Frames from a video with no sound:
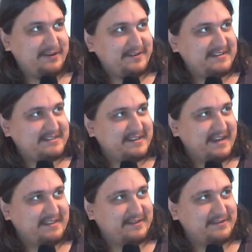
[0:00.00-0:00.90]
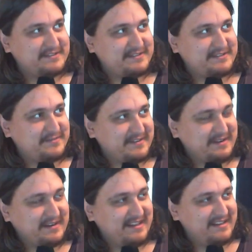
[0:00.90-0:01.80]
or yesterday that was
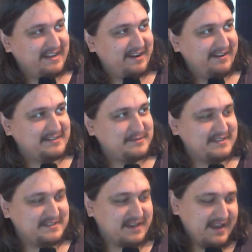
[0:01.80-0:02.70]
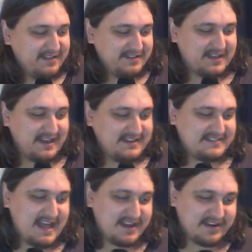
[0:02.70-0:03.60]
freaking hilarious, where this guy
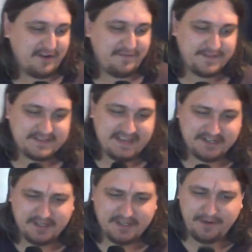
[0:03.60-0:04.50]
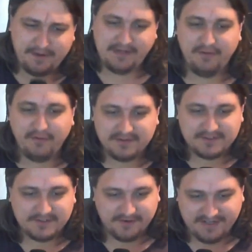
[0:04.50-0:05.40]
started off with this actually pretty
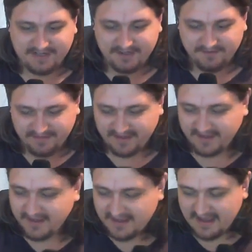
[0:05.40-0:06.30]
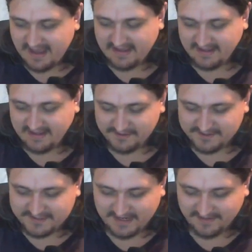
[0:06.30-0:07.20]
nuanced critique of the AAU
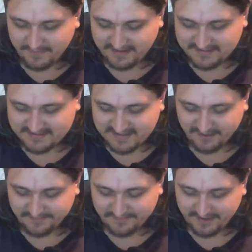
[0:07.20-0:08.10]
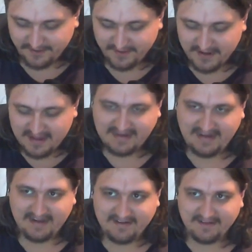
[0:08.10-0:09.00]
study from my Sargon video, and
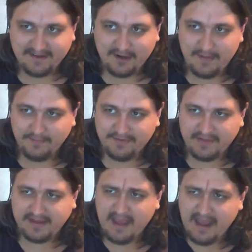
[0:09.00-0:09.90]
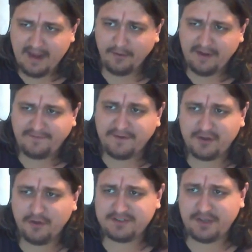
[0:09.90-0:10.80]
he ended the comment with like, and all you have to
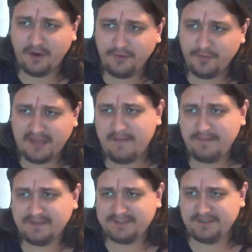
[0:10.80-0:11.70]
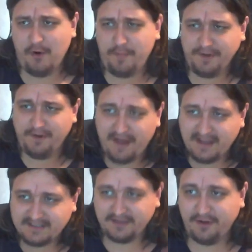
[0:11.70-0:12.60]
do is go to a campus and open your
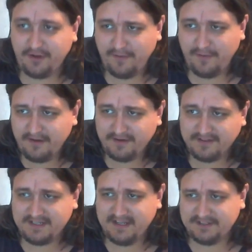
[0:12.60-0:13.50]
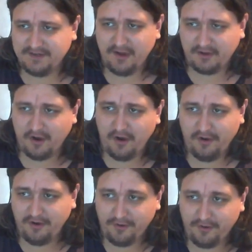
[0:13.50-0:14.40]
eyes and look around and see it's not the
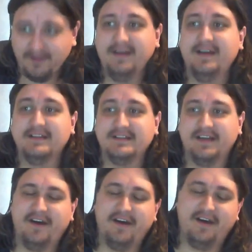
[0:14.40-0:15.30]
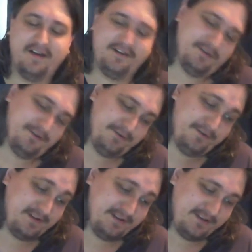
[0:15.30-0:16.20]
Congo. It's like, oh,
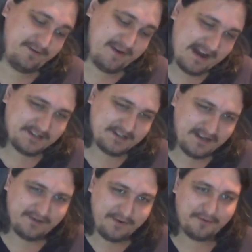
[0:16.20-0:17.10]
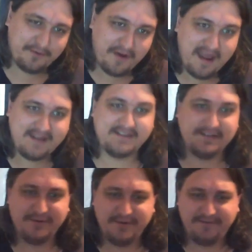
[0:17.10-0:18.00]
dude, you're actually doing all right
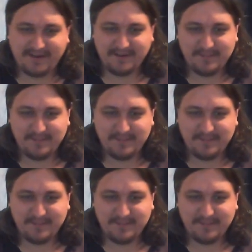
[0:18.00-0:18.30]
until you freaking